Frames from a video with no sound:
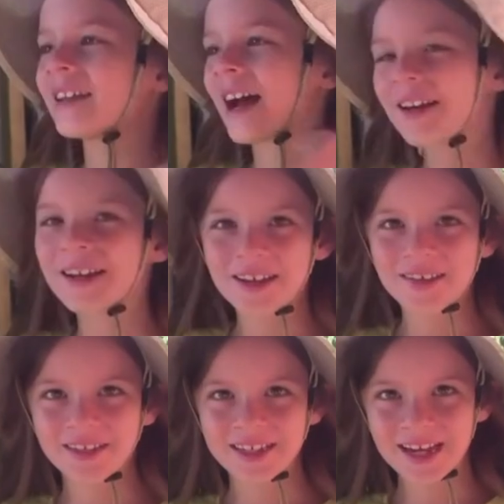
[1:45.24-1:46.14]
Down here,
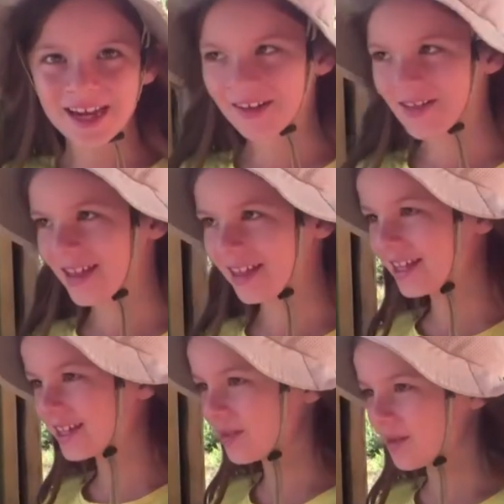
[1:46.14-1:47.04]
there's a tunnel that
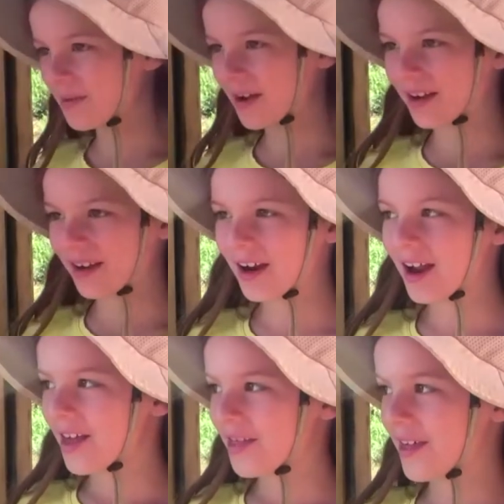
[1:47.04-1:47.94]
leads to a bunker
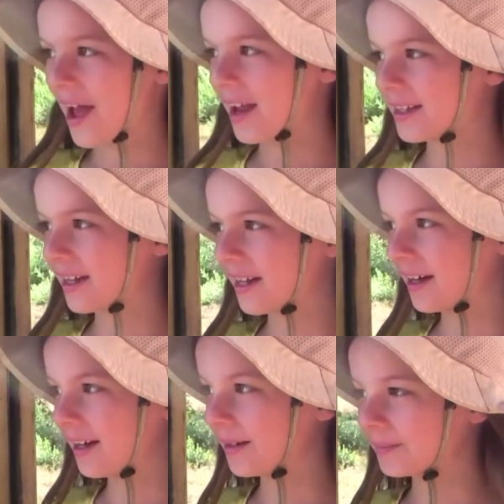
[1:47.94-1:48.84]

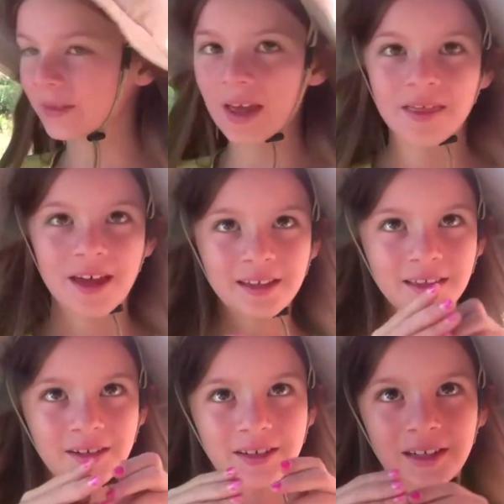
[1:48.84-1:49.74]
that, um, that
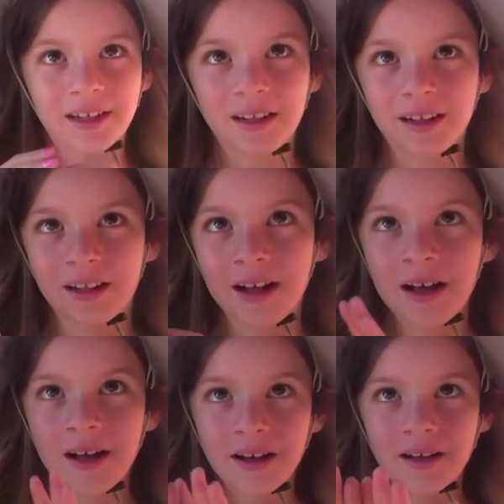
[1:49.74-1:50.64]
there's a
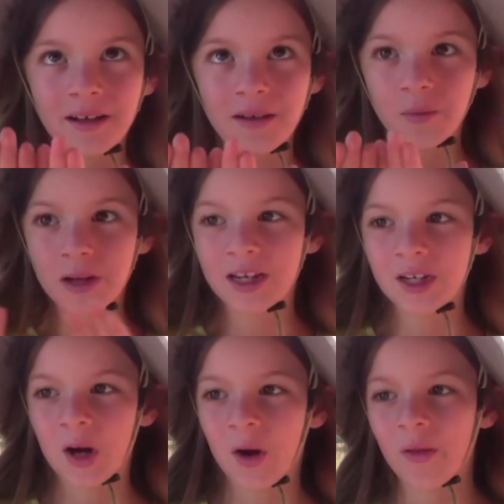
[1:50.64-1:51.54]
little
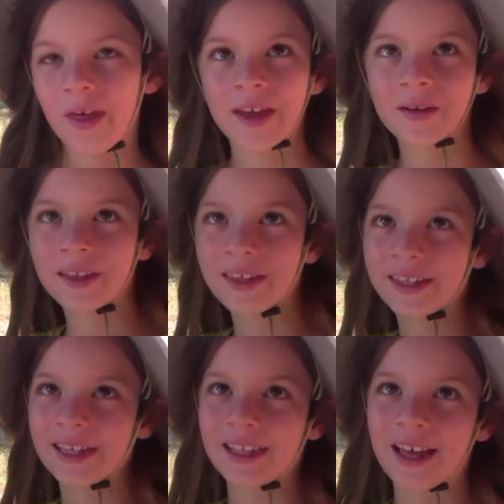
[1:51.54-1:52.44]
window that you can
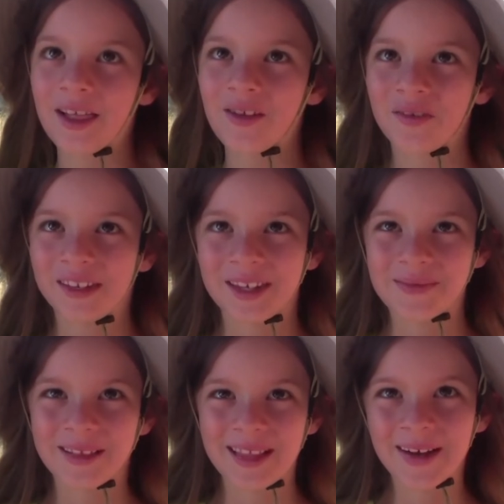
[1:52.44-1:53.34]
see the elephants
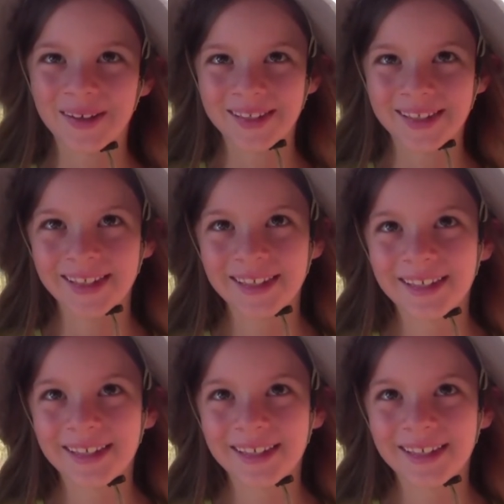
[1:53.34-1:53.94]
up close.